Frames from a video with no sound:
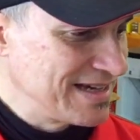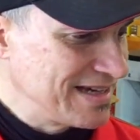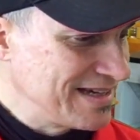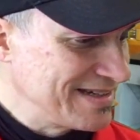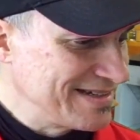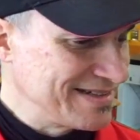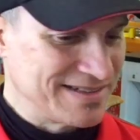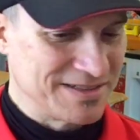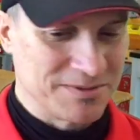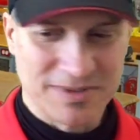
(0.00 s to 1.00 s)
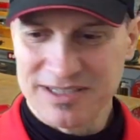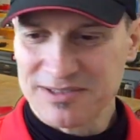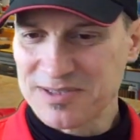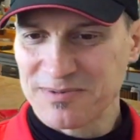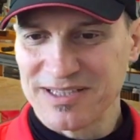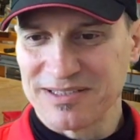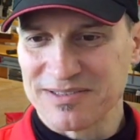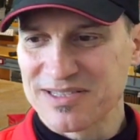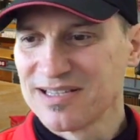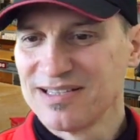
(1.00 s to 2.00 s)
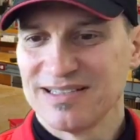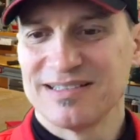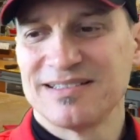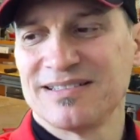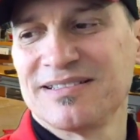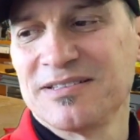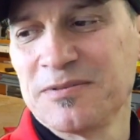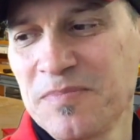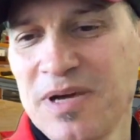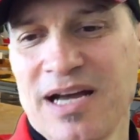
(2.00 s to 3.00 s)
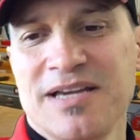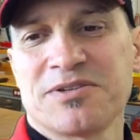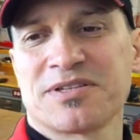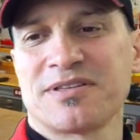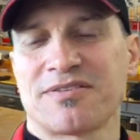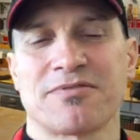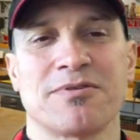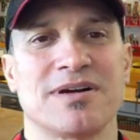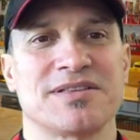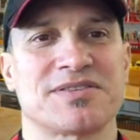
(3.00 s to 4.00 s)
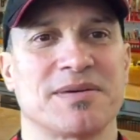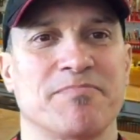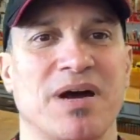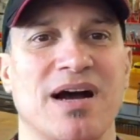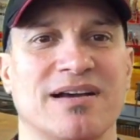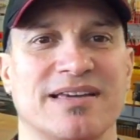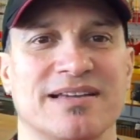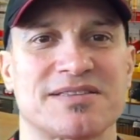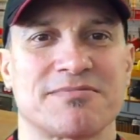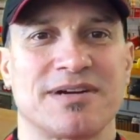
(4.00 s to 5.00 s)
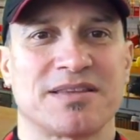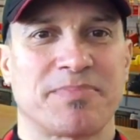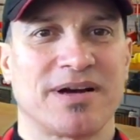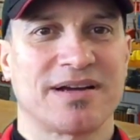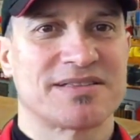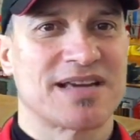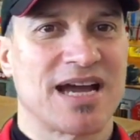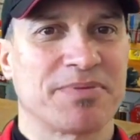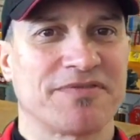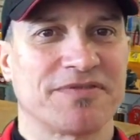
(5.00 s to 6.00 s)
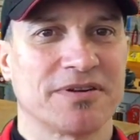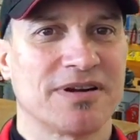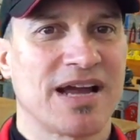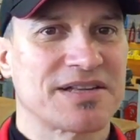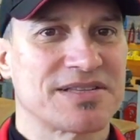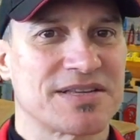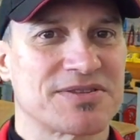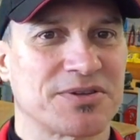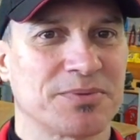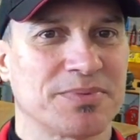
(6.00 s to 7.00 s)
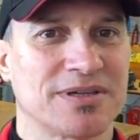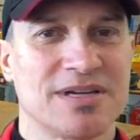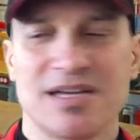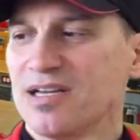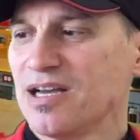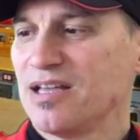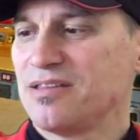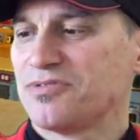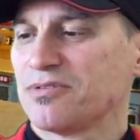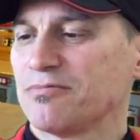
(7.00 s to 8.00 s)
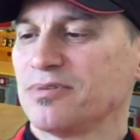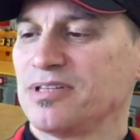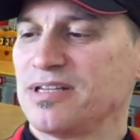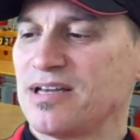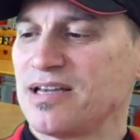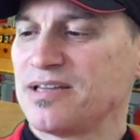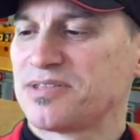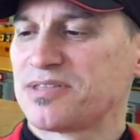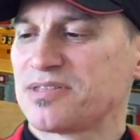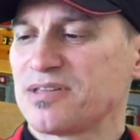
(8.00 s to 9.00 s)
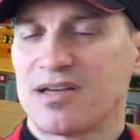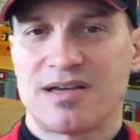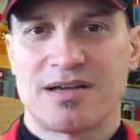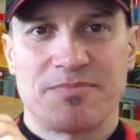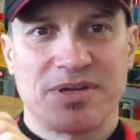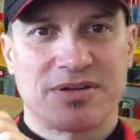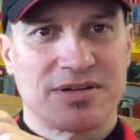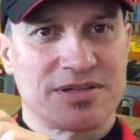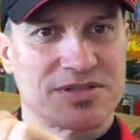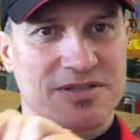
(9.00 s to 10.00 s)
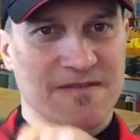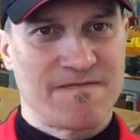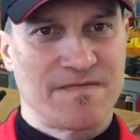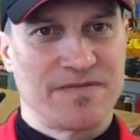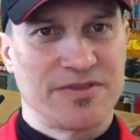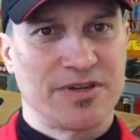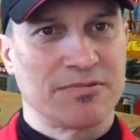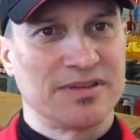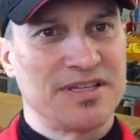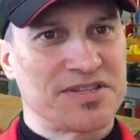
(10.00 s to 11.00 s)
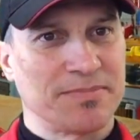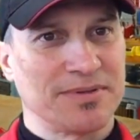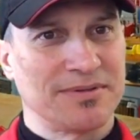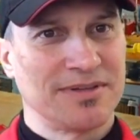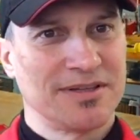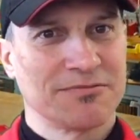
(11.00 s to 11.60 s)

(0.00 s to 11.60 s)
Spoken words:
What else? I usually throw on some pockets, right? The pockets I prefer are excess Scuba. These are really nice because they're releasable